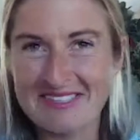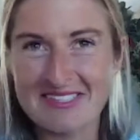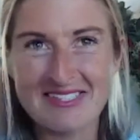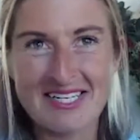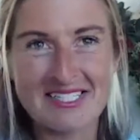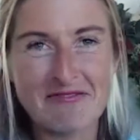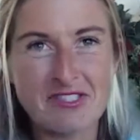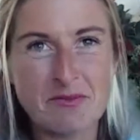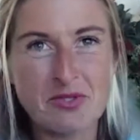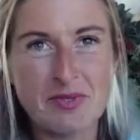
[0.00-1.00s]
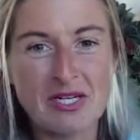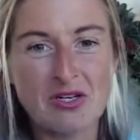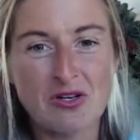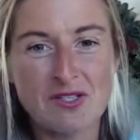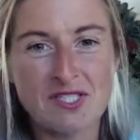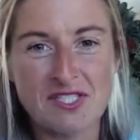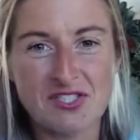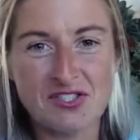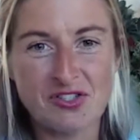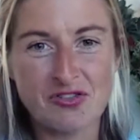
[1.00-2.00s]
just that difference between cottage
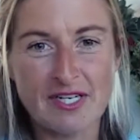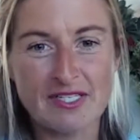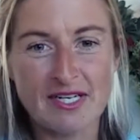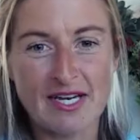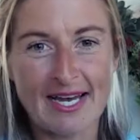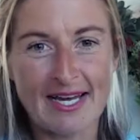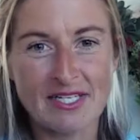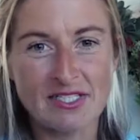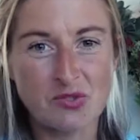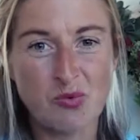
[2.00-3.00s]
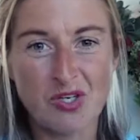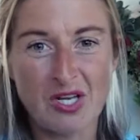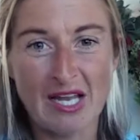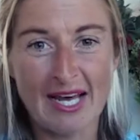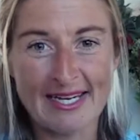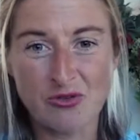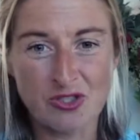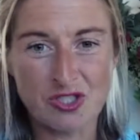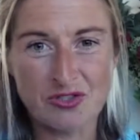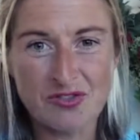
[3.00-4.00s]
industry and is what you like or
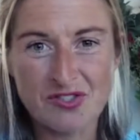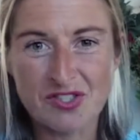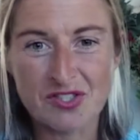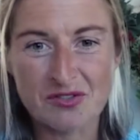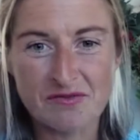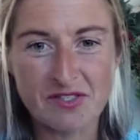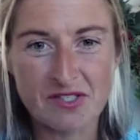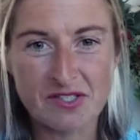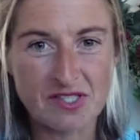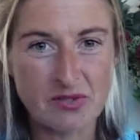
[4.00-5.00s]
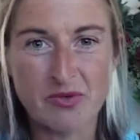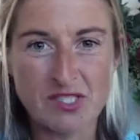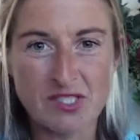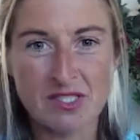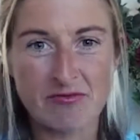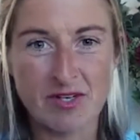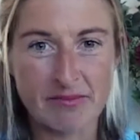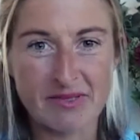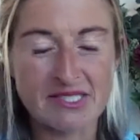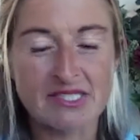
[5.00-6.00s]
choose to do versus you want to run a
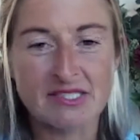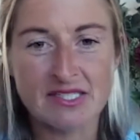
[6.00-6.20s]
business